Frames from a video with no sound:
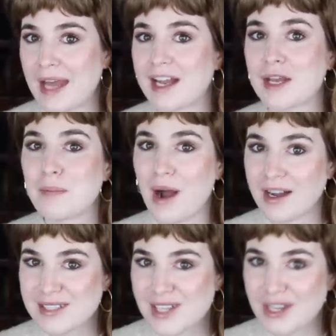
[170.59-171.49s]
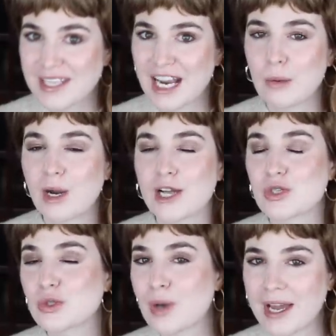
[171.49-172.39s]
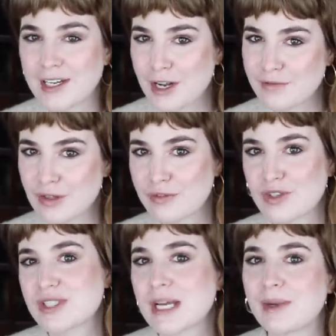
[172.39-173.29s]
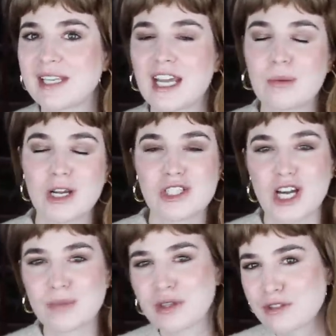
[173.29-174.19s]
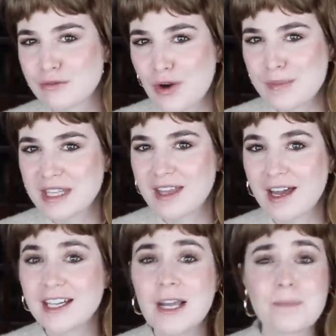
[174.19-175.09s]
I unboxed it on camera, I tried it on for the first time on camera, I talked about the formula,